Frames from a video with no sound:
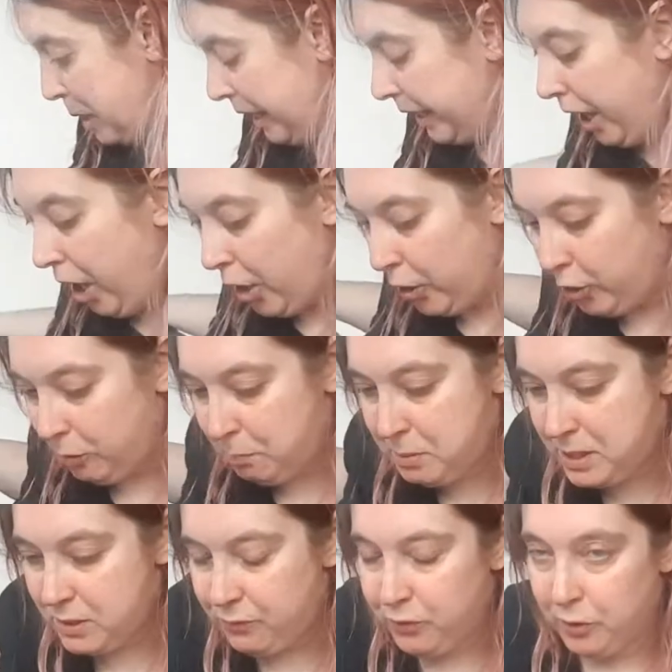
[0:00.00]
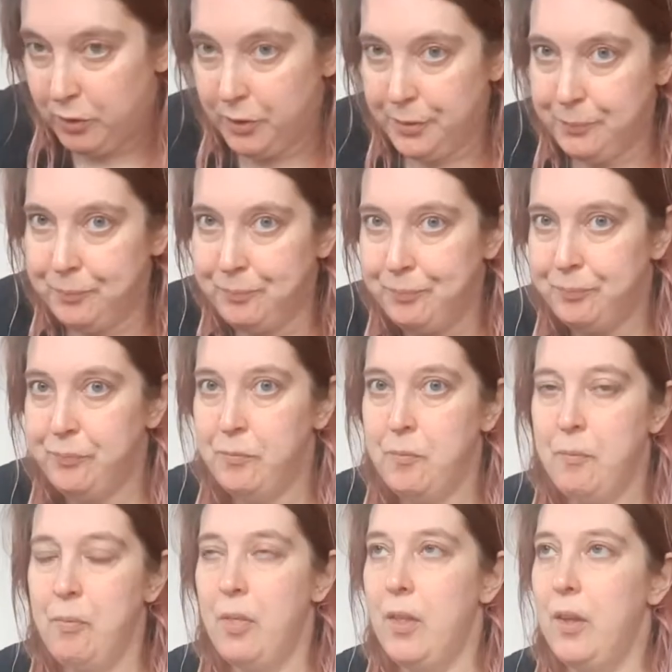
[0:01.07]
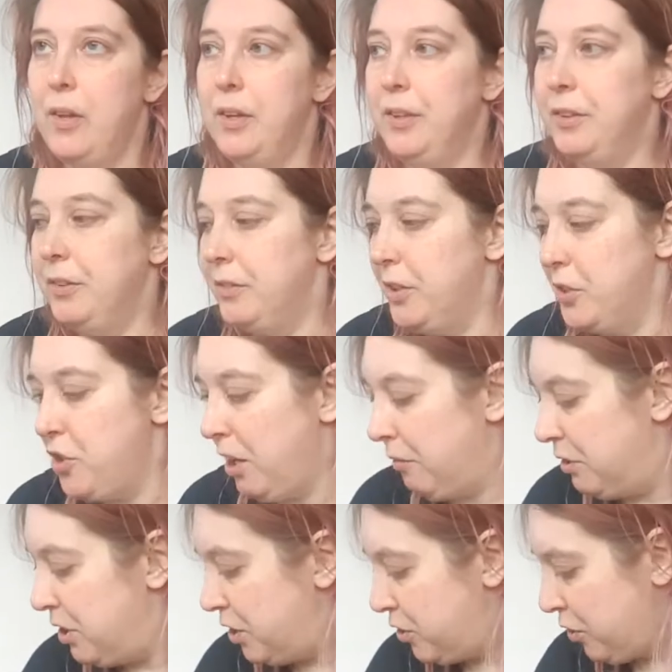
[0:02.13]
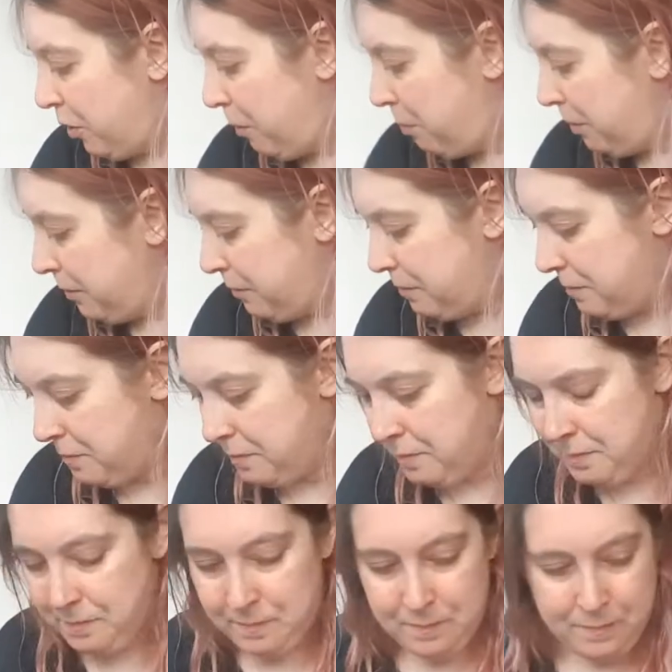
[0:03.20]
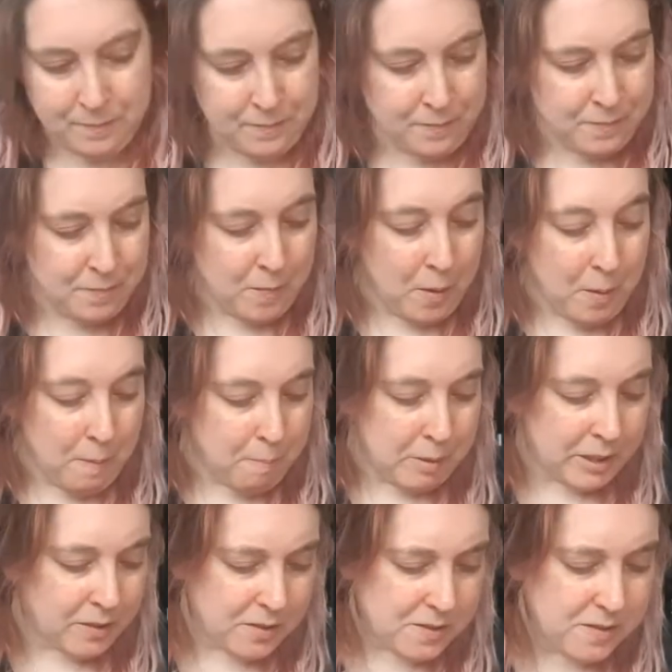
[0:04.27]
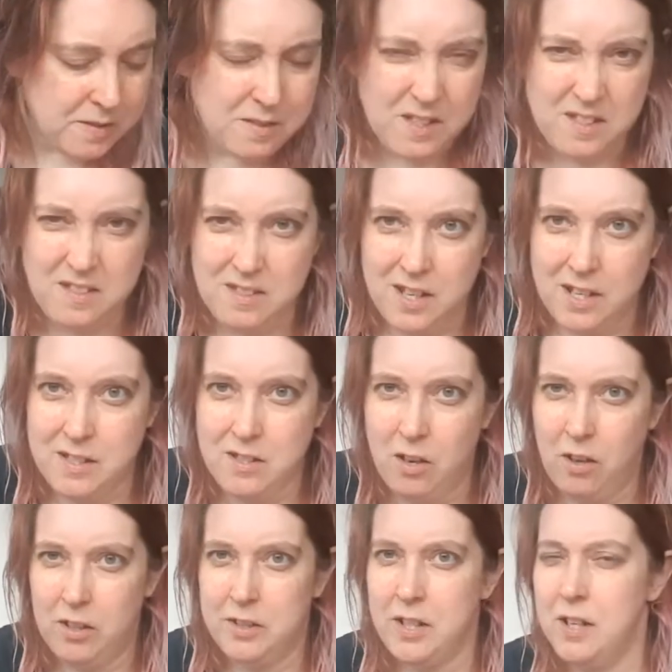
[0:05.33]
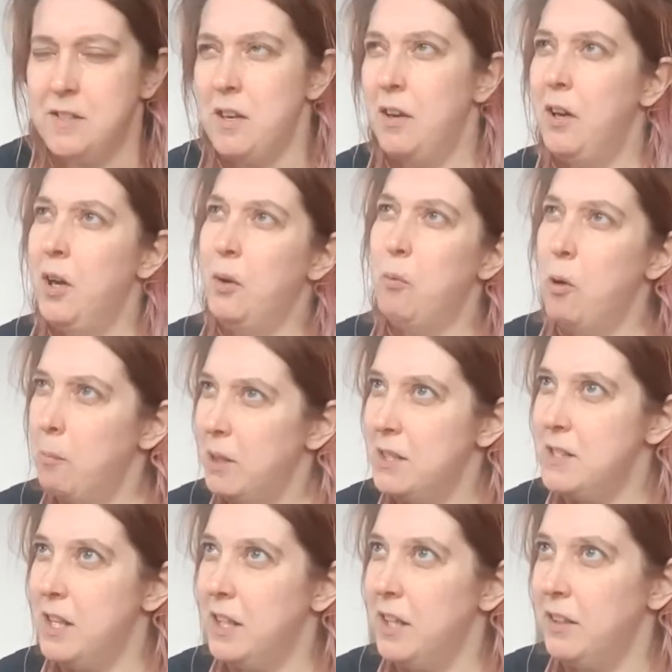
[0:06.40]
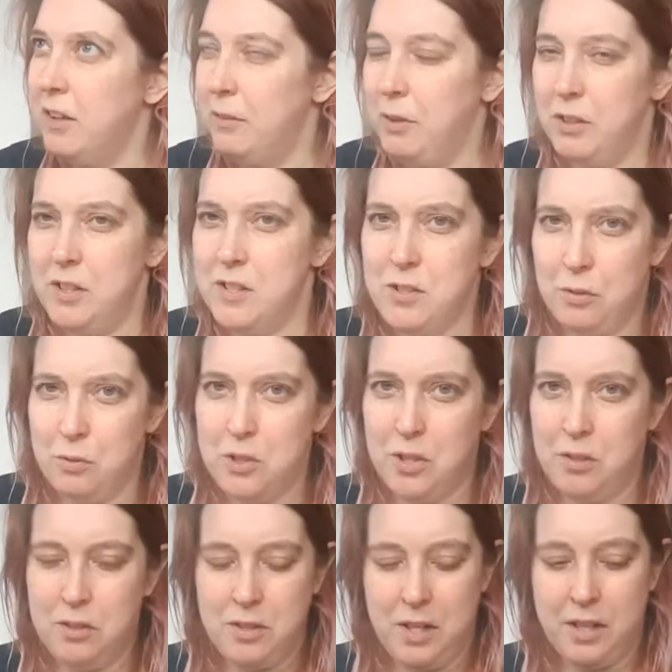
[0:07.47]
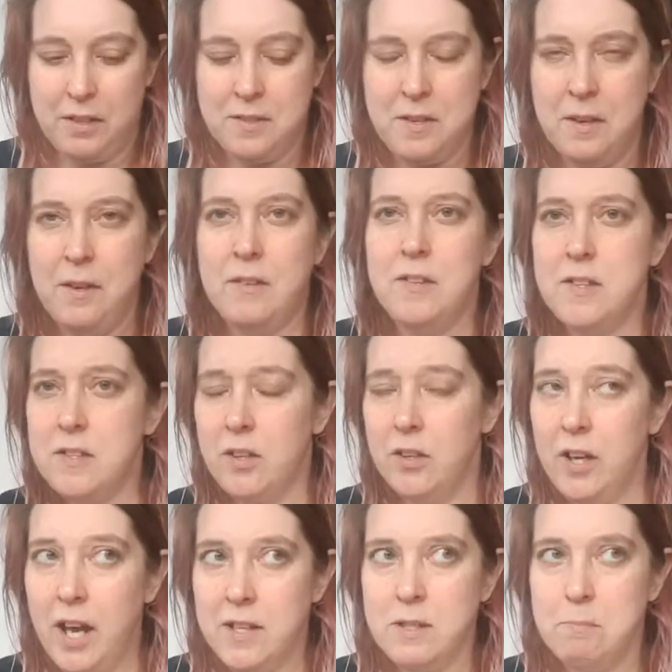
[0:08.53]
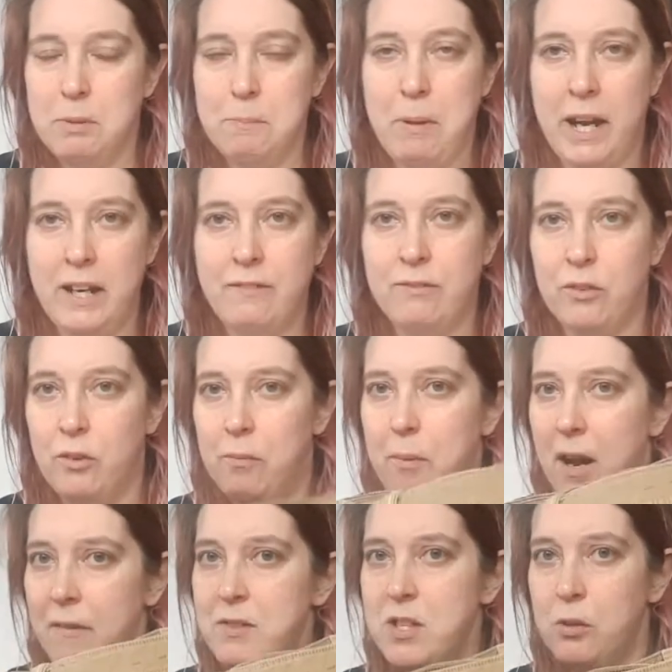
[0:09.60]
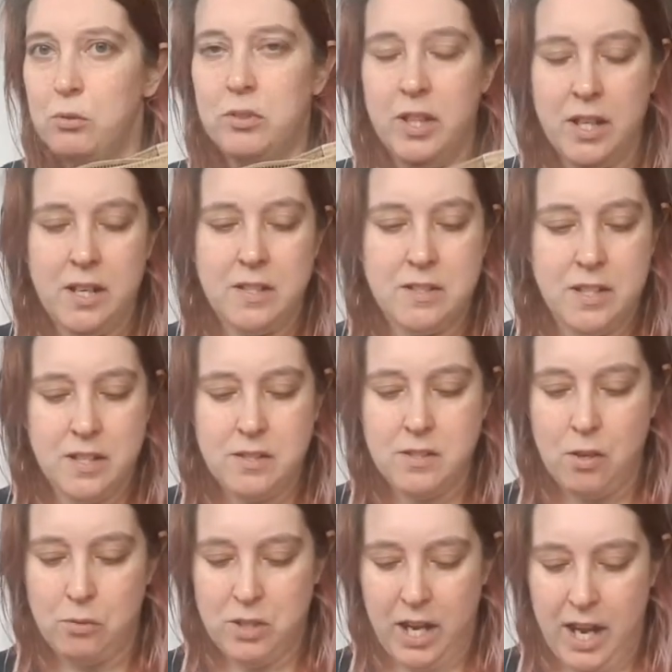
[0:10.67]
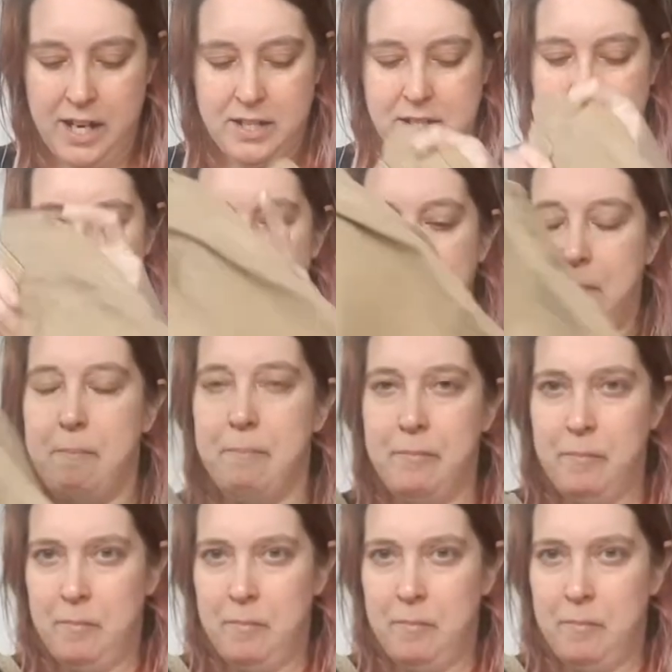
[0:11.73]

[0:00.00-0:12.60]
big hopes for the charity shop because it's Easter holidays. What am I saying? I've only sold two things. The skirt hasn't been paid for, but I've sold these. These sold at 8 a.m.